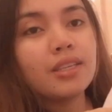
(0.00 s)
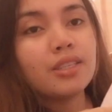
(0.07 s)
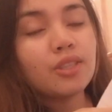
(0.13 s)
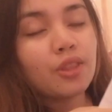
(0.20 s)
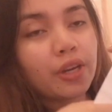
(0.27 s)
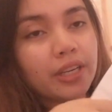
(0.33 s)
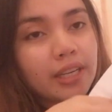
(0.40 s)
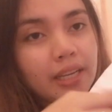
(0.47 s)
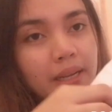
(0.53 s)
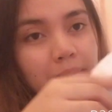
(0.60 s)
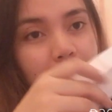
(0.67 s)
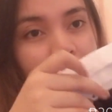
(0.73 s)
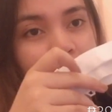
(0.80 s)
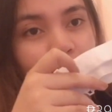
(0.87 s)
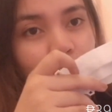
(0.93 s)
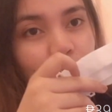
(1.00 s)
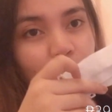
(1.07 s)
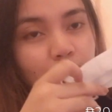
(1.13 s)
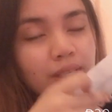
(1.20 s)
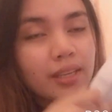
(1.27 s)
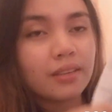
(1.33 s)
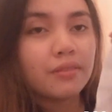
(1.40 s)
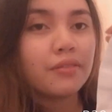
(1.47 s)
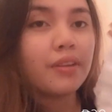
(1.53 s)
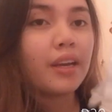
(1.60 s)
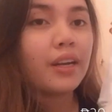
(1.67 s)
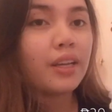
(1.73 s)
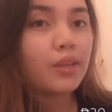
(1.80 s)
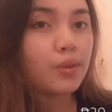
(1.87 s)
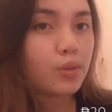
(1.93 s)
This is 39 pesos and
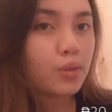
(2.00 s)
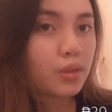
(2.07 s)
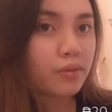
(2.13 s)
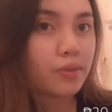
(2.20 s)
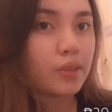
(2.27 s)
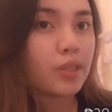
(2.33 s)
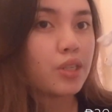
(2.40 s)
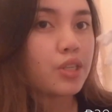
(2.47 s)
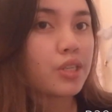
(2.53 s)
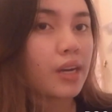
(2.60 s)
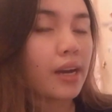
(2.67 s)
very useful